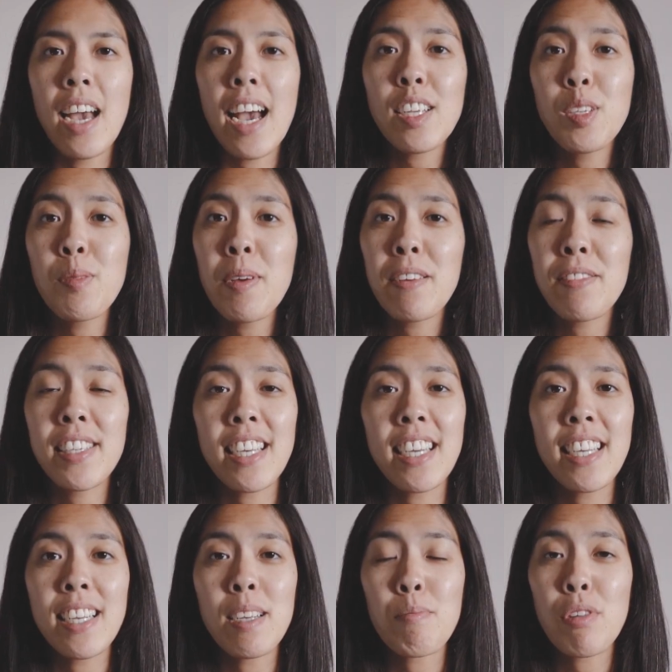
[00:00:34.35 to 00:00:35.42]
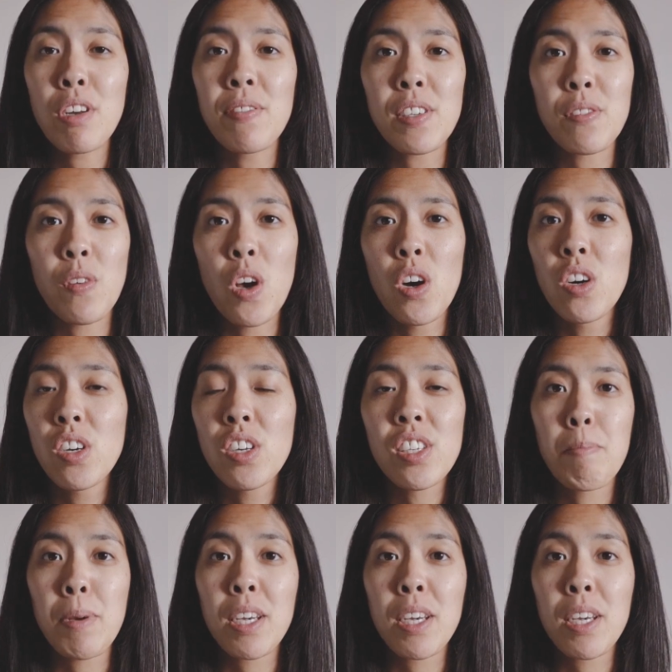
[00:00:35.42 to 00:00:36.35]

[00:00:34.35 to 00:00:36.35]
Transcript: As you may have seen in previous vlogs,